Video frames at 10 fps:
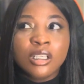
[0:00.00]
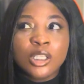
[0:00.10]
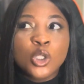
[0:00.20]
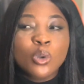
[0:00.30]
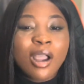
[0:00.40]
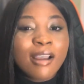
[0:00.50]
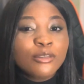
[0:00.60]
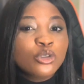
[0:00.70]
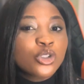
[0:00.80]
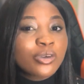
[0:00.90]
you
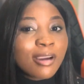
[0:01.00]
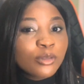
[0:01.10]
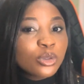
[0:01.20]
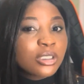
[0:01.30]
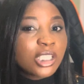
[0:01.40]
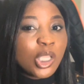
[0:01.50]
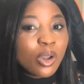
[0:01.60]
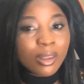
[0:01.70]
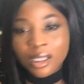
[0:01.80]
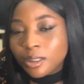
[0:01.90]
have to travel to see
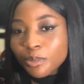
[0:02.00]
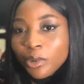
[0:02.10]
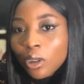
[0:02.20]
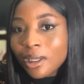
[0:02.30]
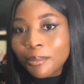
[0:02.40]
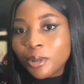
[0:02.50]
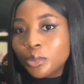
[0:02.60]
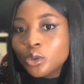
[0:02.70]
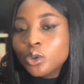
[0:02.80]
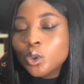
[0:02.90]
other
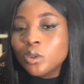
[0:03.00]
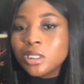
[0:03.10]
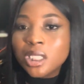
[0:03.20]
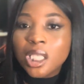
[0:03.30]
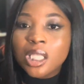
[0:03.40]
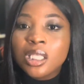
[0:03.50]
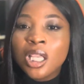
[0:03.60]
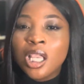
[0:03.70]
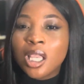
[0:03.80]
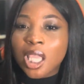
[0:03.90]
people's cuisine,
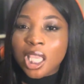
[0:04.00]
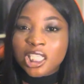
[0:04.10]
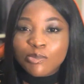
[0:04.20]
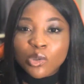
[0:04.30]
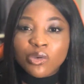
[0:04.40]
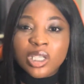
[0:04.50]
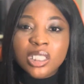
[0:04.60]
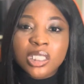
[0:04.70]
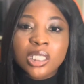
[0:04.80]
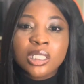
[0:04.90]

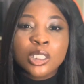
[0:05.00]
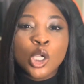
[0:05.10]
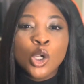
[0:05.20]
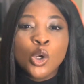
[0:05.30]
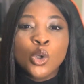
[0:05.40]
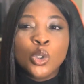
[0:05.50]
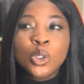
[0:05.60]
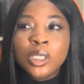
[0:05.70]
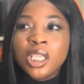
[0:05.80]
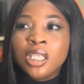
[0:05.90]
experience it.
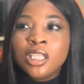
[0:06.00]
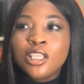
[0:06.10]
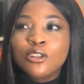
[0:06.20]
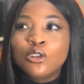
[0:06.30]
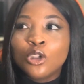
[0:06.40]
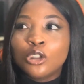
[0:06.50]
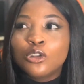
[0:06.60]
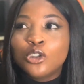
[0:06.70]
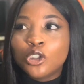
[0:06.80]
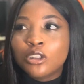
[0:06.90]
Cooking is not
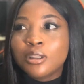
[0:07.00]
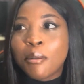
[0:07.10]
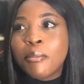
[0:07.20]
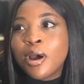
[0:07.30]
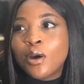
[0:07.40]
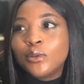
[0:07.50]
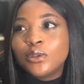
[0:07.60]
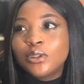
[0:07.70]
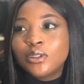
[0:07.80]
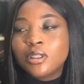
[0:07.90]
just about,
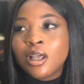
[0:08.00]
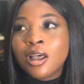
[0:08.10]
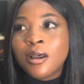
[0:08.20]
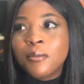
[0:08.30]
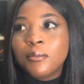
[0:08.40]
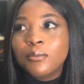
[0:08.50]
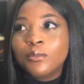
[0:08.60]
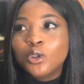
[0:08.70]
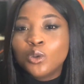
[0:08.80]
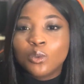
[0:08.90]

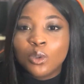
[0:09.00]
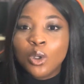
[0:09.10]
you know,